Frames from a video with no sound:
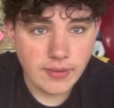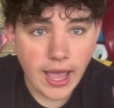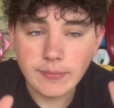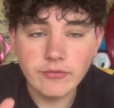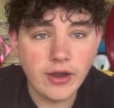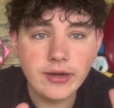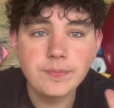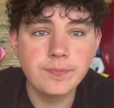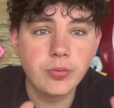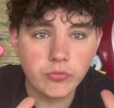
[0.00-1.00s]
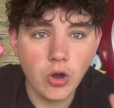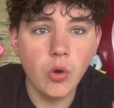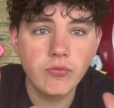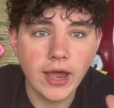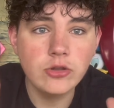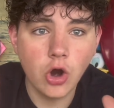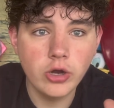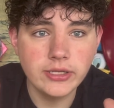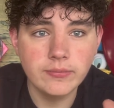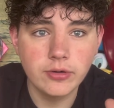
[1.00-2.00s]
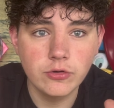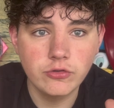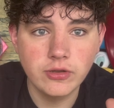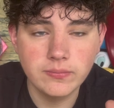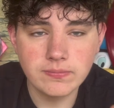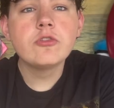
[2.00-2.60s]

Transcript: I'm a very pro Red Guardian person.